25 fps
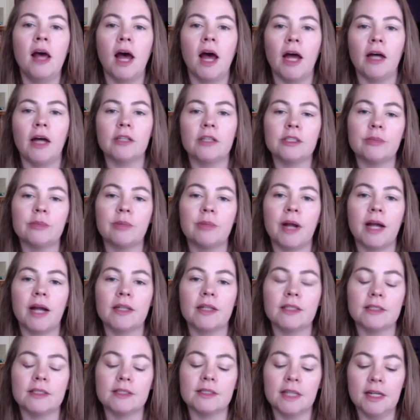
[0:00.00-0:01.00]
I also
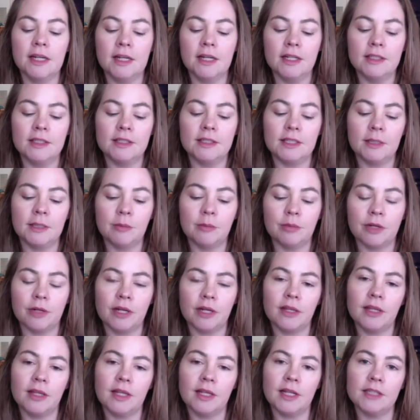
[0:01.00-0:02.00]
practice deep
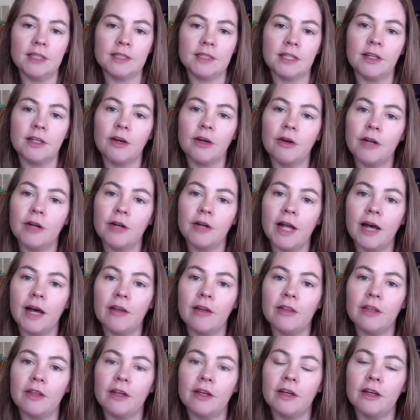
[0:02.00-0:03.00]
breathing as I go
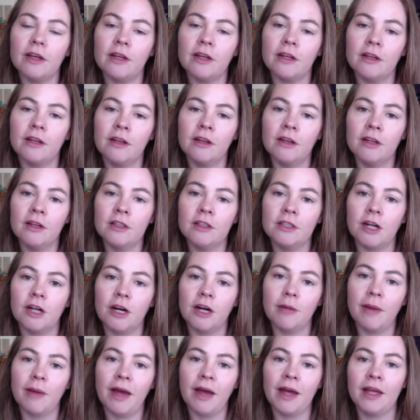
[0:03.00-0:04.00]
down the
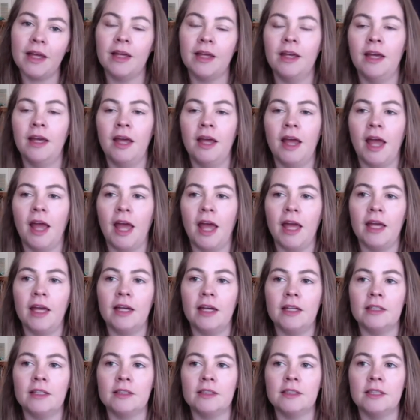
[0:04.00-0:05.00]
tarmac
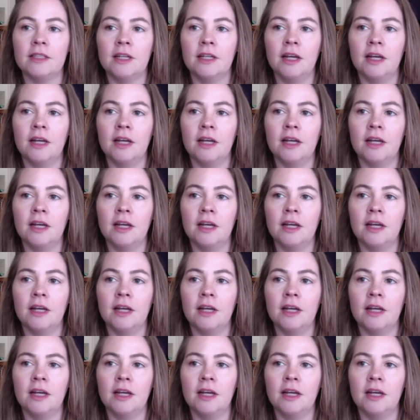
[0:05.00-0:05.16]
and